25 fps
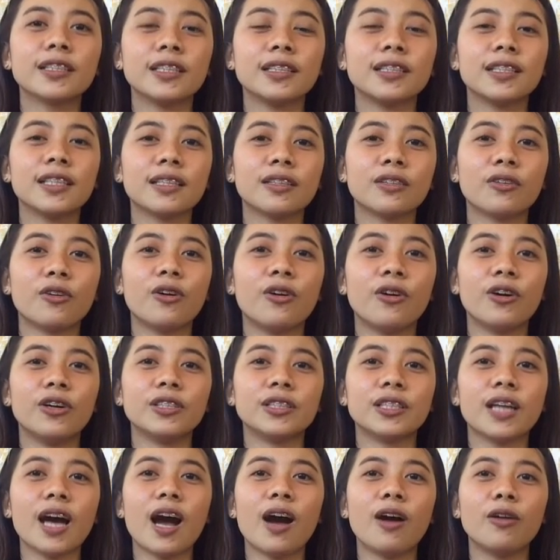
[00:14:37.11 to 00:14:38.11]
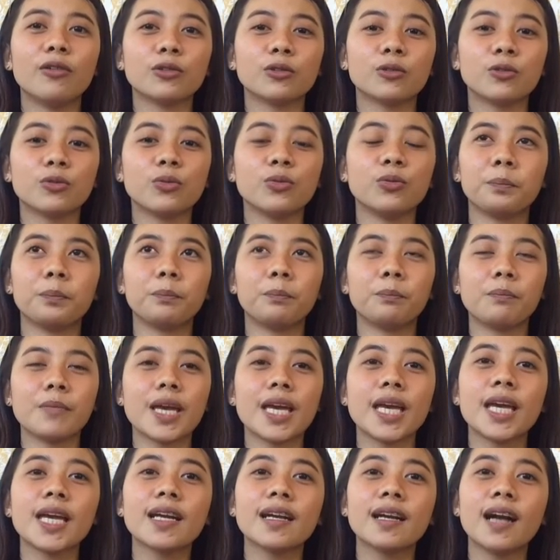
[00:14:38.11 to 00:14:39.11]
ka dito on how to
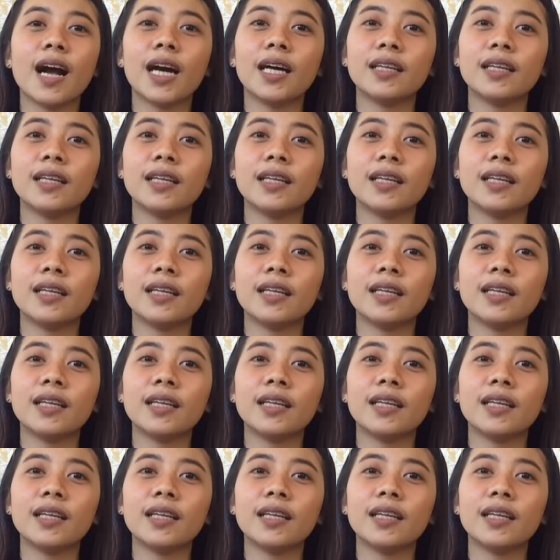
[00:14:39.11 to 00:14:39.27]
make